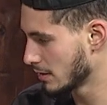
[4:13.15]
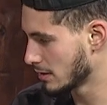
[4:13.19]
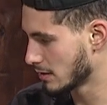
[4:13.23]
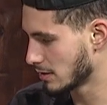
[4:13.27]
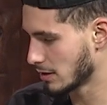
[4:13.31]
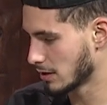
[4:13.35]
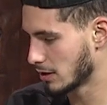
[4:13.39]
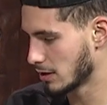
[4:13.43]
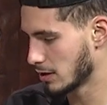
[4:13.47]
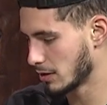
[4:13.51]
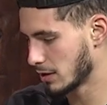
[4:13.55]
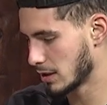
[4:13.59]

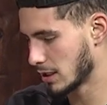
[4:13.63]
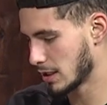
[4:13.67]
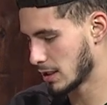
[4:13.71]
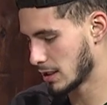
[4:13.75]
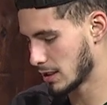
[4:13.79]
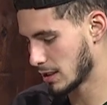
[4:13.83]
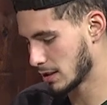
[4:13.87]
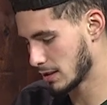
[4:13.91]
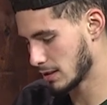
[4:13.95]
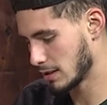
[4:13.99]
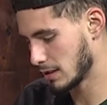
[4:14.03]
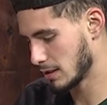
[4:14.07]
So,
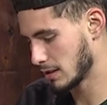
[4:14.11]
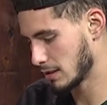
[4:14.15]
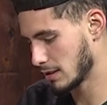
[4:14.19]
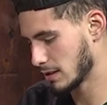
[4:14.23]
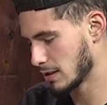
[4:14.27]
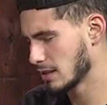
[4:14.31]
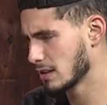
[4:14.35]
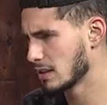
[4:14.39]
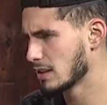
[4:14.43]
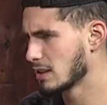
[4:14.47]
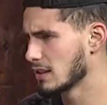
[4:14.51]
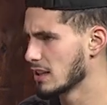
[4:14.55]
uh,
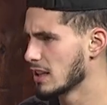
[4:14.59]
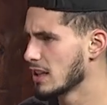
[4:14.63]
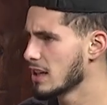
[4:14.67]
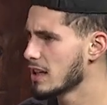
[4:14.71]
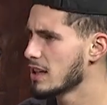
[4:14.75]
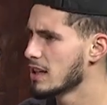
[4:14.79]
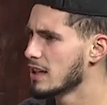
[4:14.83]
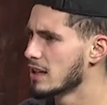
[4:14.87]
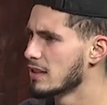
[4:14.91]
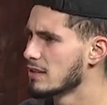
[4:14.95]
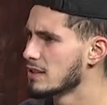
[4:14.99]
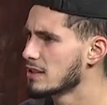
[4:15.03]

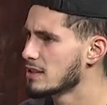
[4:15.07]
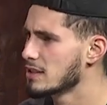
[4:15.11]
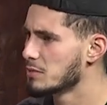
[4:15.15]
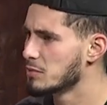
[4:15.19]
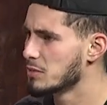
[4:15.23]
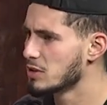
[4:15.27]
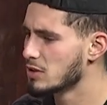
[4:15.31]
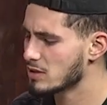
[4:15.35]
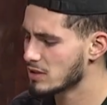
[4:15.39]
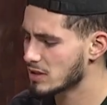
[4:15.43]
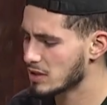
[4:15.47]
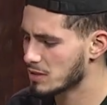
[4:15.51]
yeah, listen
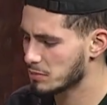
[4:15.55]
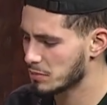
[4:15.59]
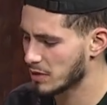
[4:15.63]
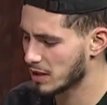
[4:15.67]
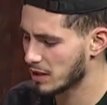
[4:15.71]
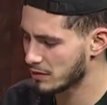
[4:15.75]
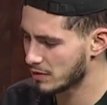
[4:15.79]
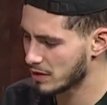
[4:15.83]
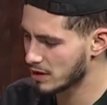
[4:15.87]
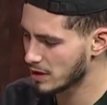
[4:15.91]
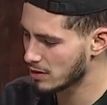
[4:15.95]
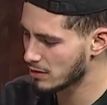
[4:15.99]
to music,
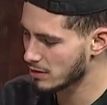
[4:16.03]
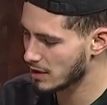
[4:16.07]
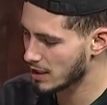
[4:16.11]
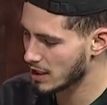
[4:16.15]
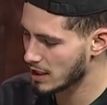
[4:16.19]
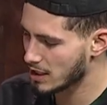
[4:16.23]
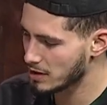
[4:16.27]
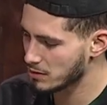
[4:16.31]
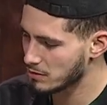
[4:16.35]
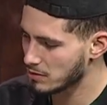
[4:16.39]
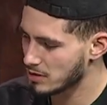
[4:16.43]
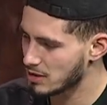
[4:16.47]
play video
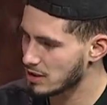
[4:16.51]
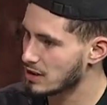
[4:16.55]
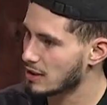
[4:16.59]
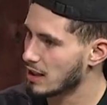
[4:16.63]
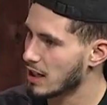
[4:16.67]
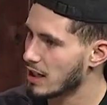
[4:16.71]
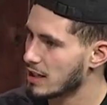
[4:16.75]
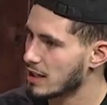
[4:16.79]
games,